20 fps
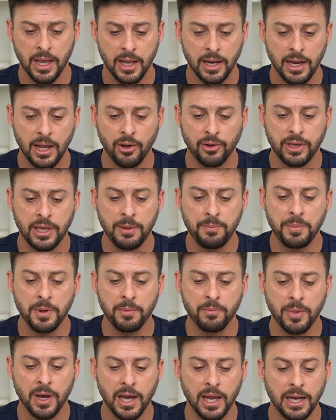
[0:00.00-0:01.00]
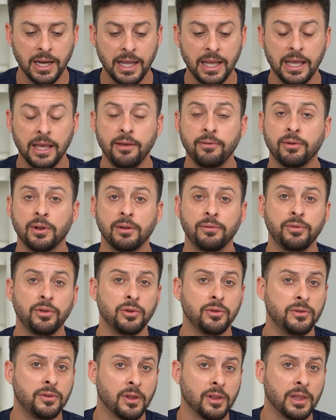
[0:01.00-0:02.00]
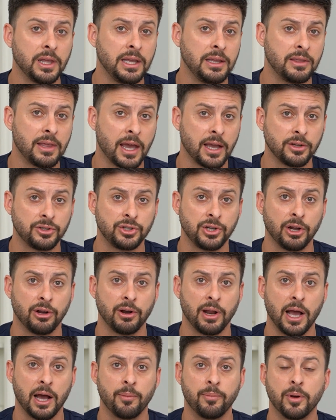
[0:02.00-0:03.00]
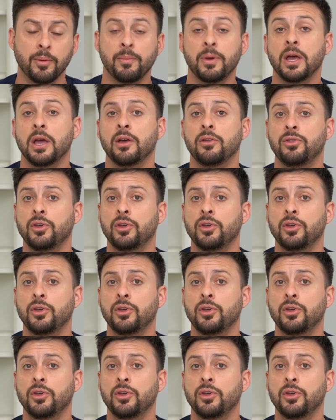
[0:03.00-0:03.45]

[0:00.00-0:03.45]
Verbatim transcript: Now keep in mind, even if you delete that shared album,